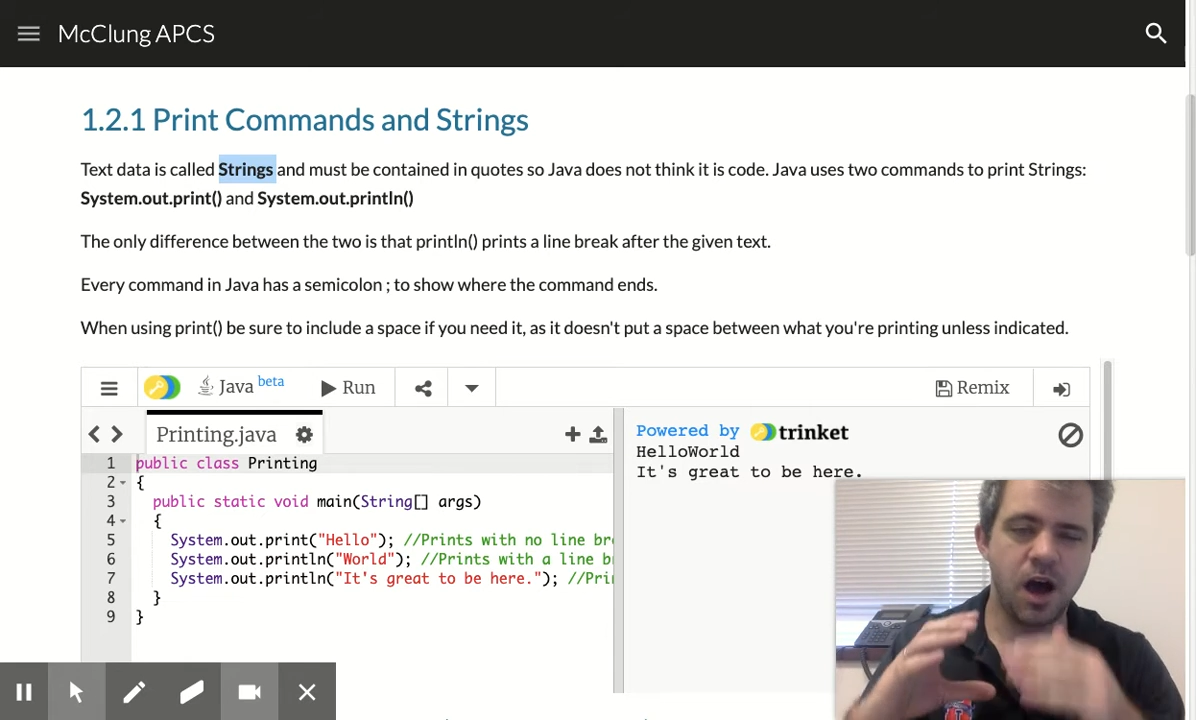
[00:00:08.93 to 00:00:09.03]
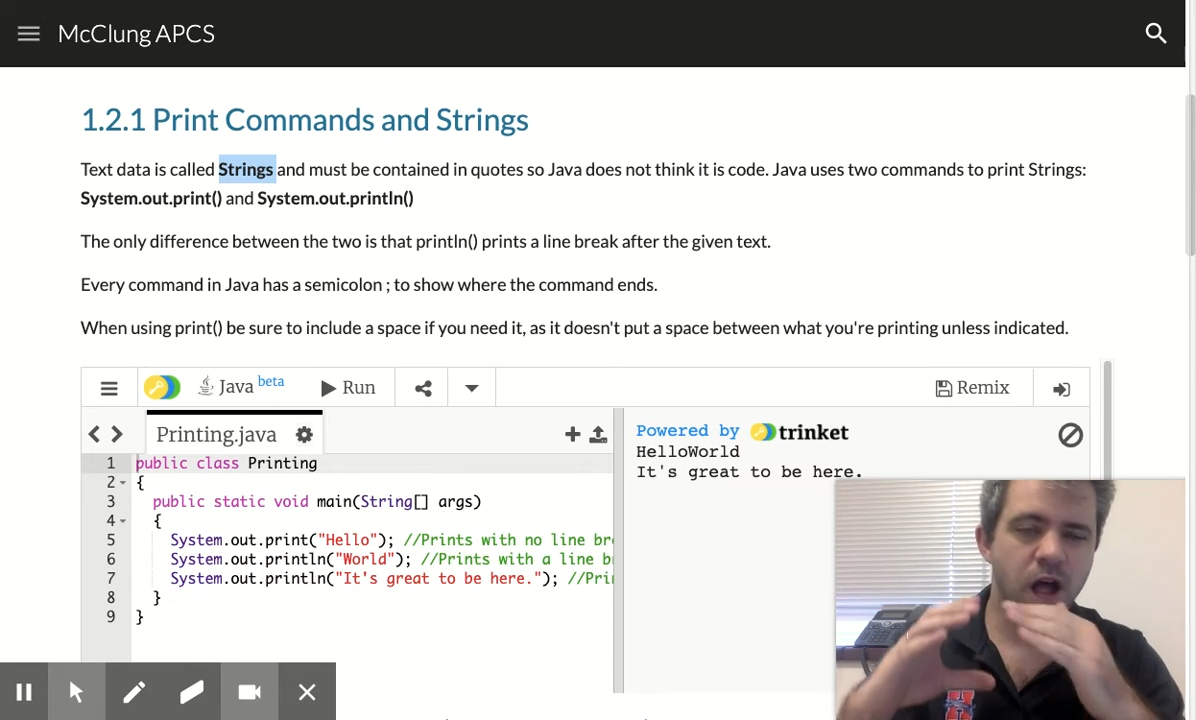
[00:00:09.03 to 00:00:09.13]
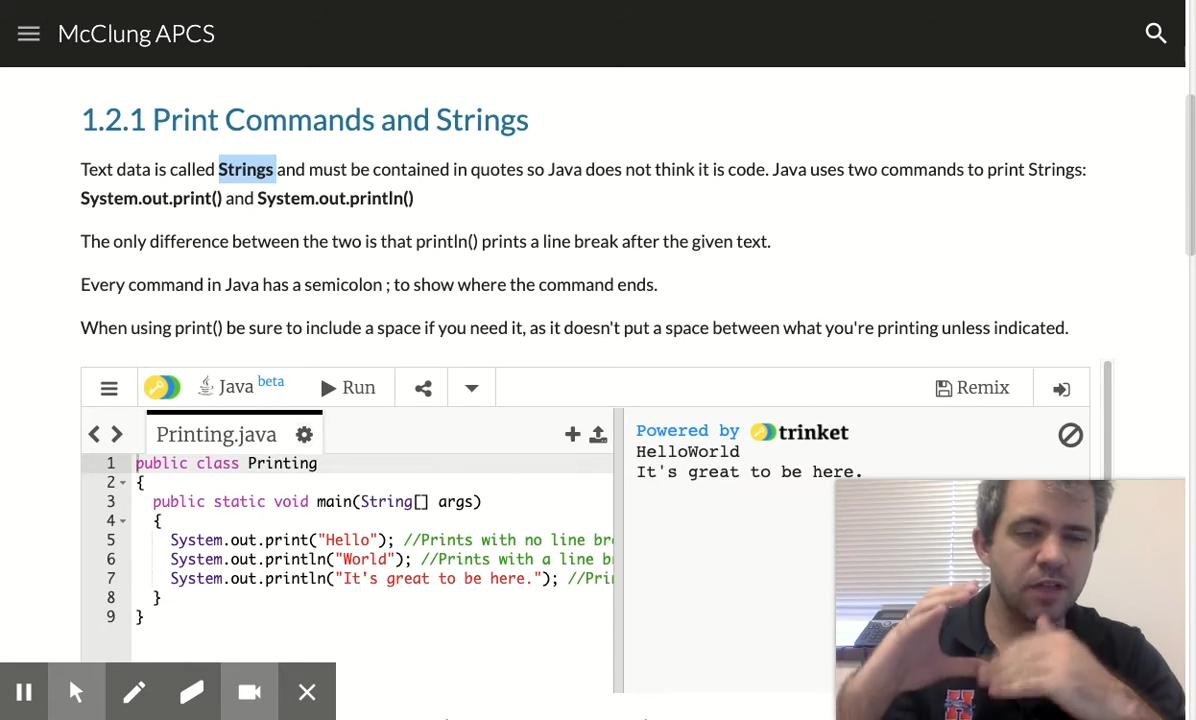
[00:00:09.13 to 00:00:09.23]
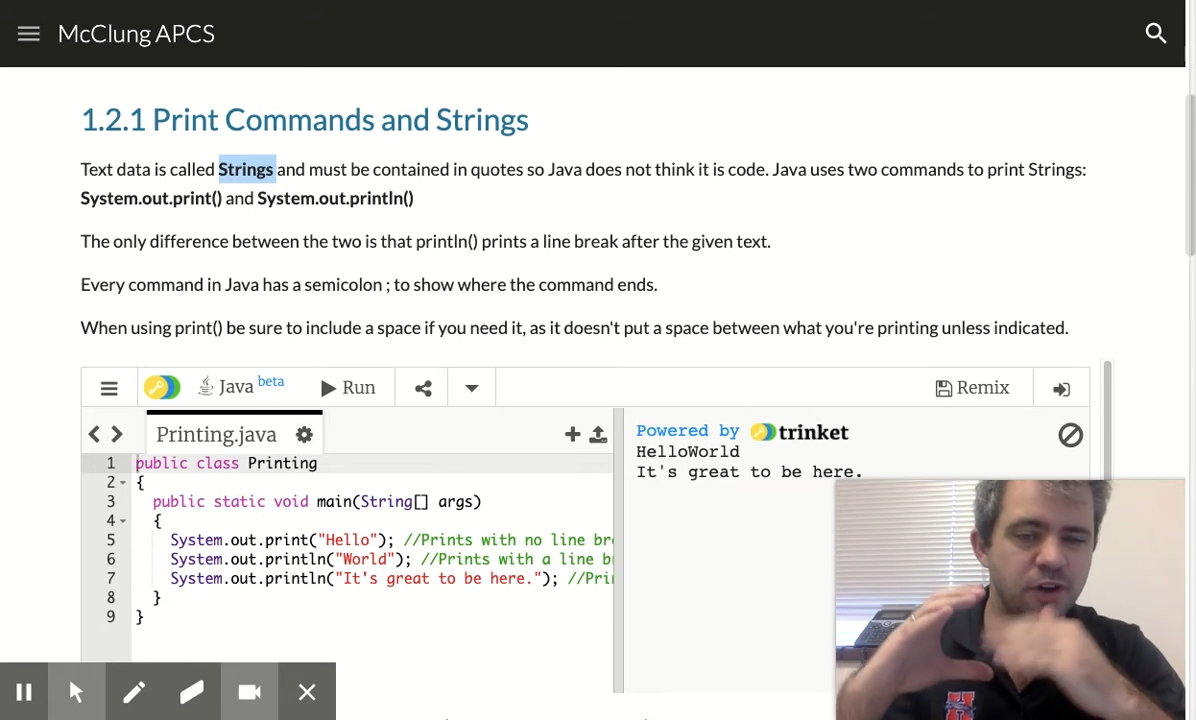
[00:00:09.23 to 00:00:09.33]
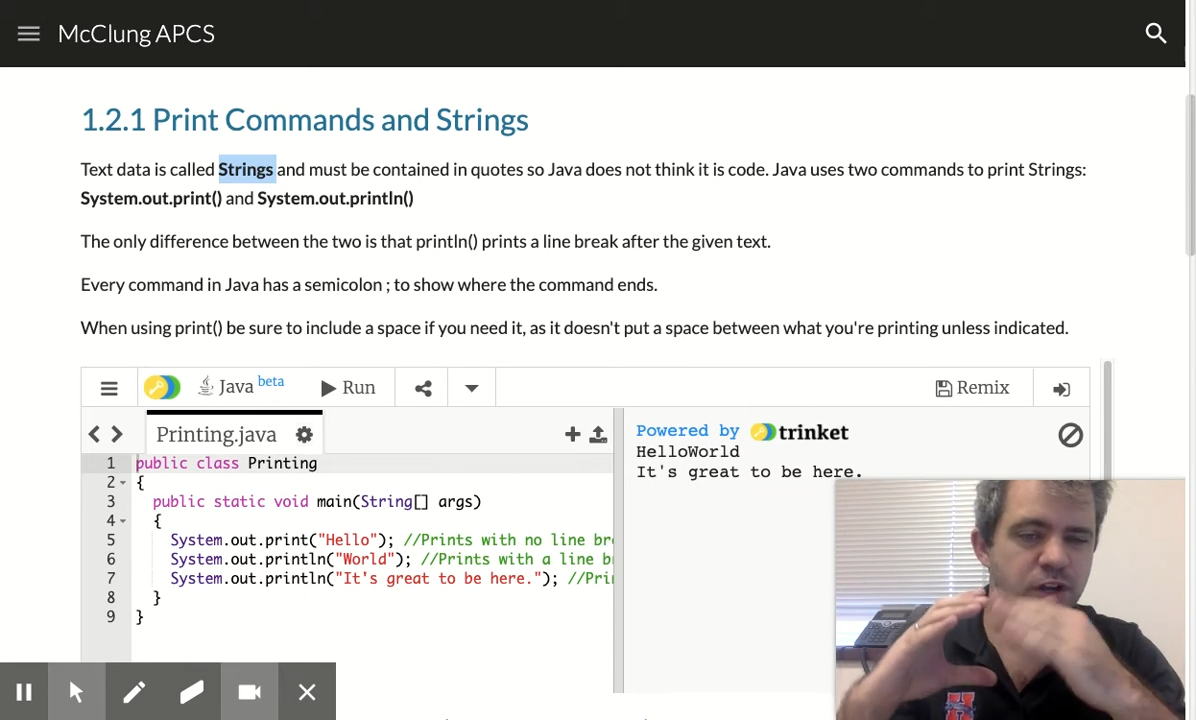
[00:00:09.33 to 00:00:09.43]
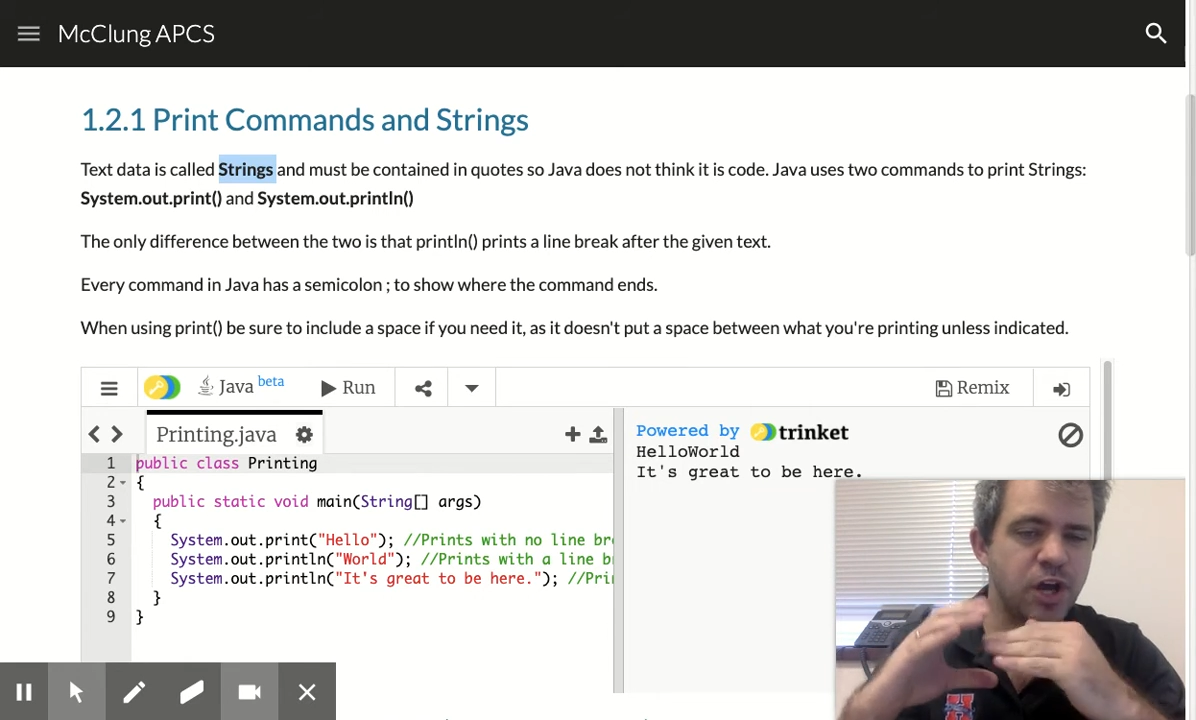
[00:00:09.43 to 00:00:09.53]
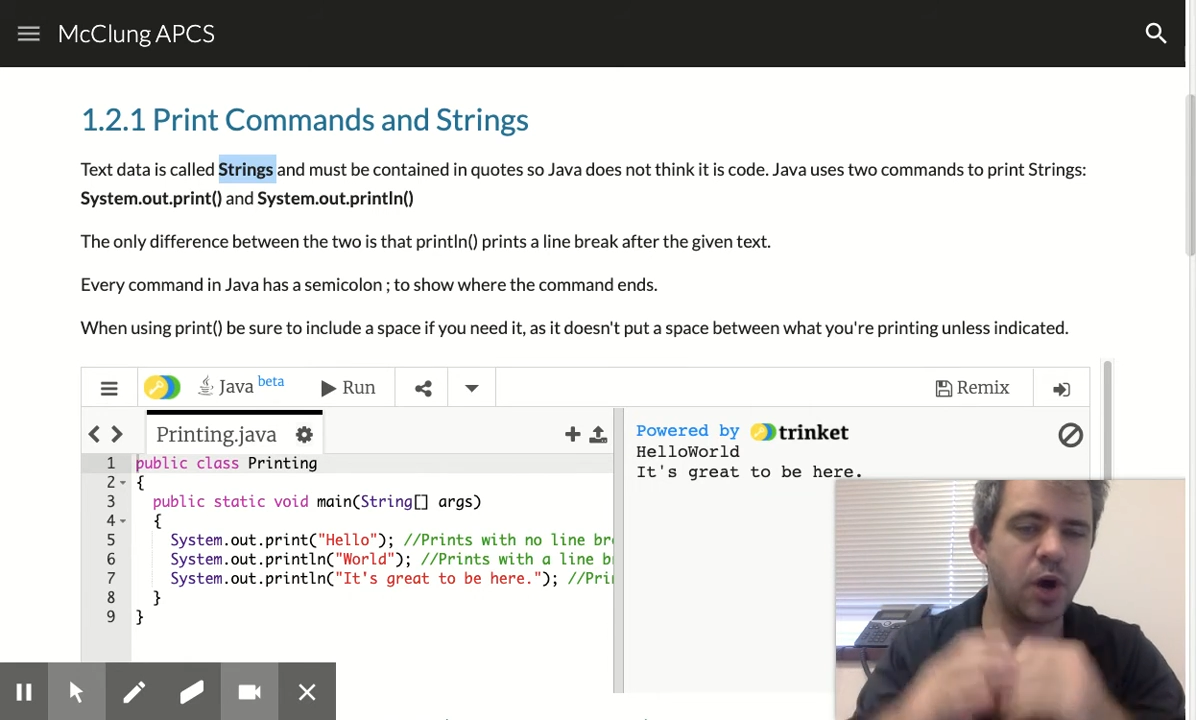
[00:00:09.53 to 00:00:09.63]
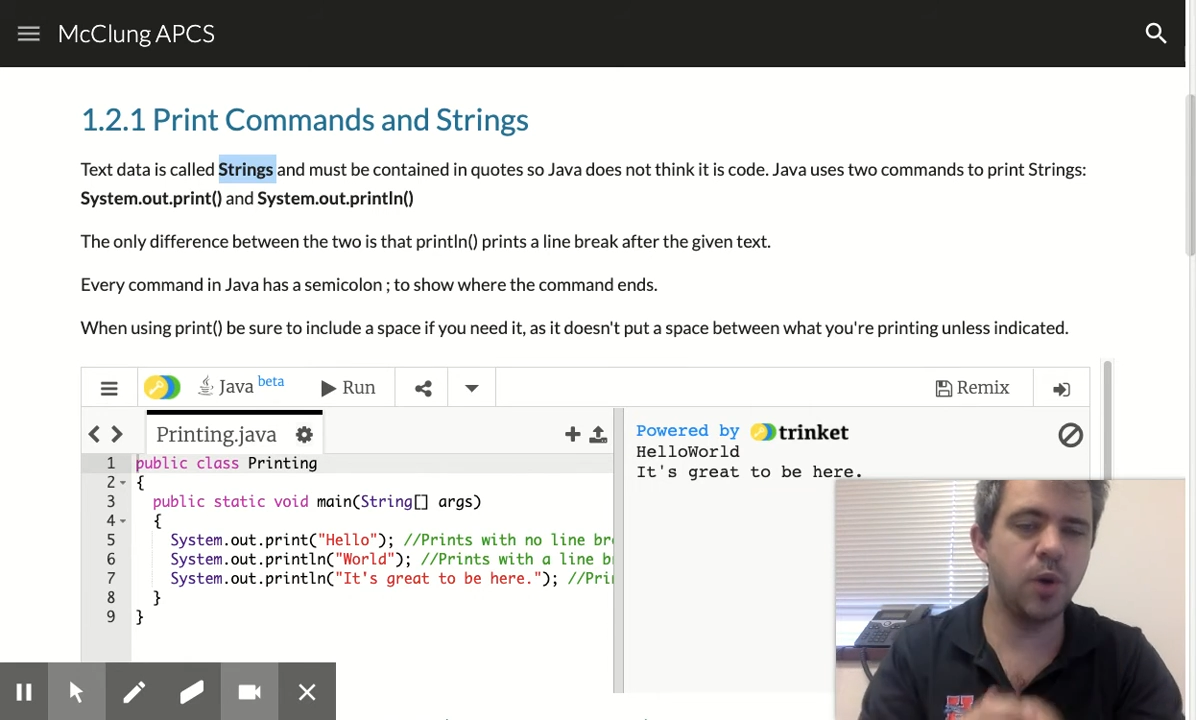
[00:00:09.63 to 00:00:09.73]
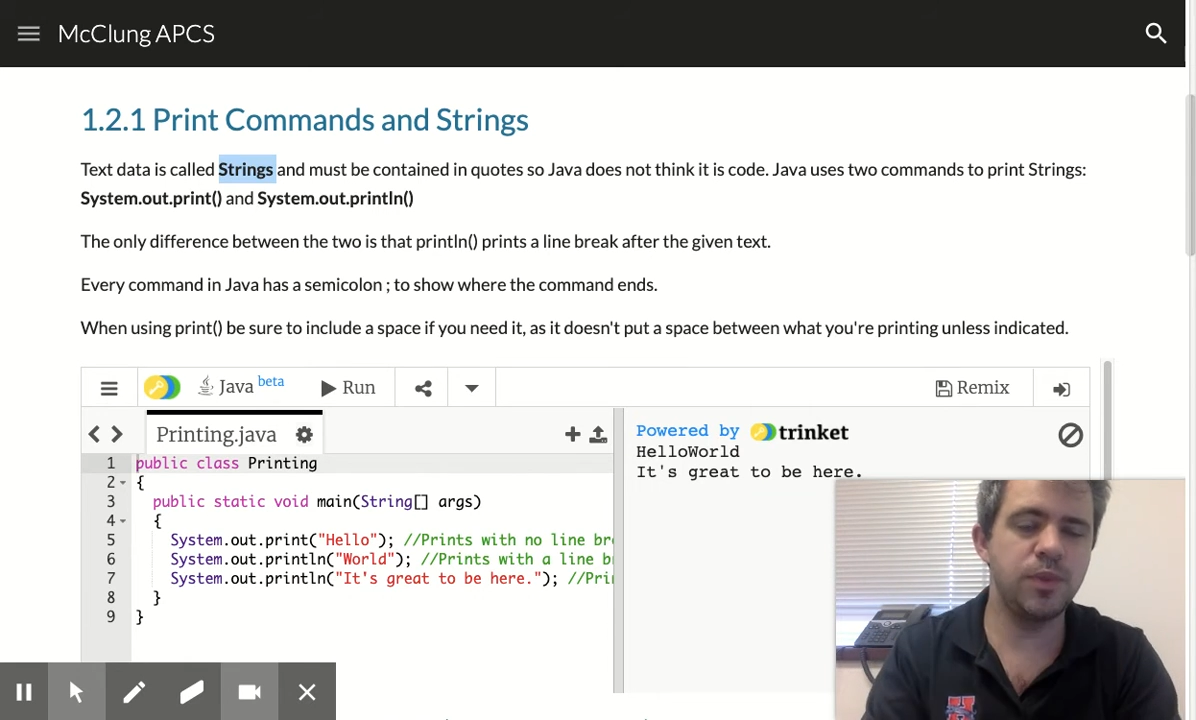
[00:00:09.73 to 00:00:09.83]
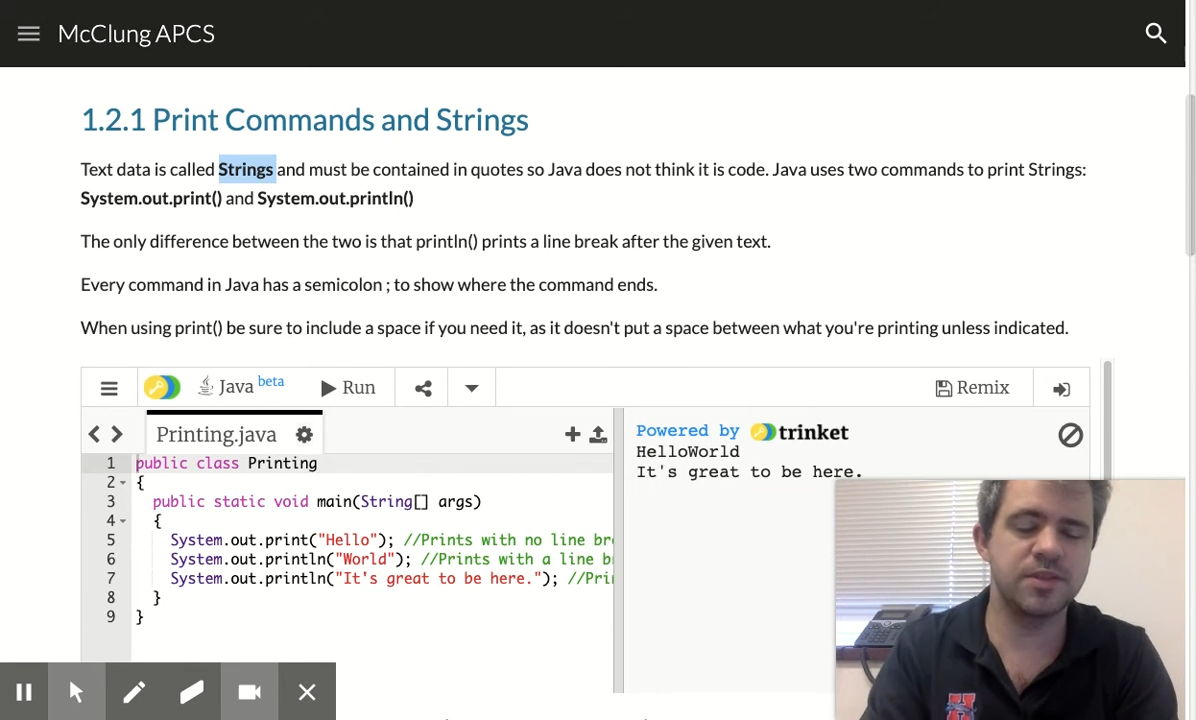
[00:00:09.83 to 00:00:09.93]
all of our
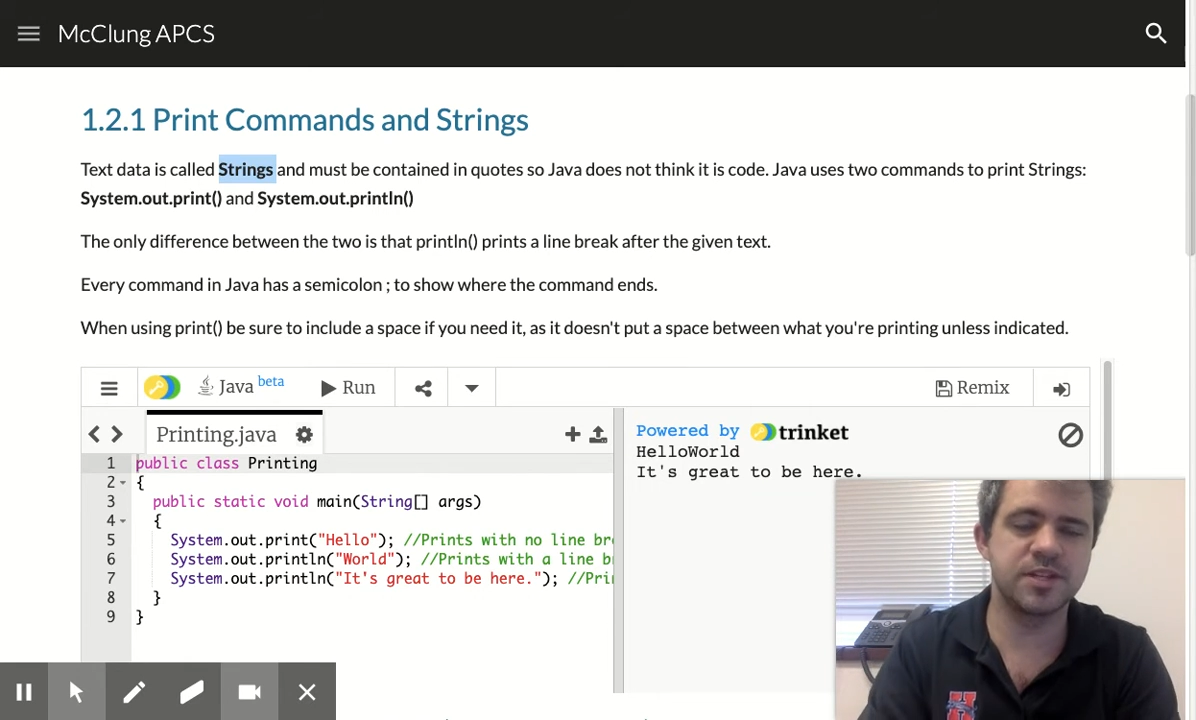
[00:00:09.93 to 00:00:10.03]
code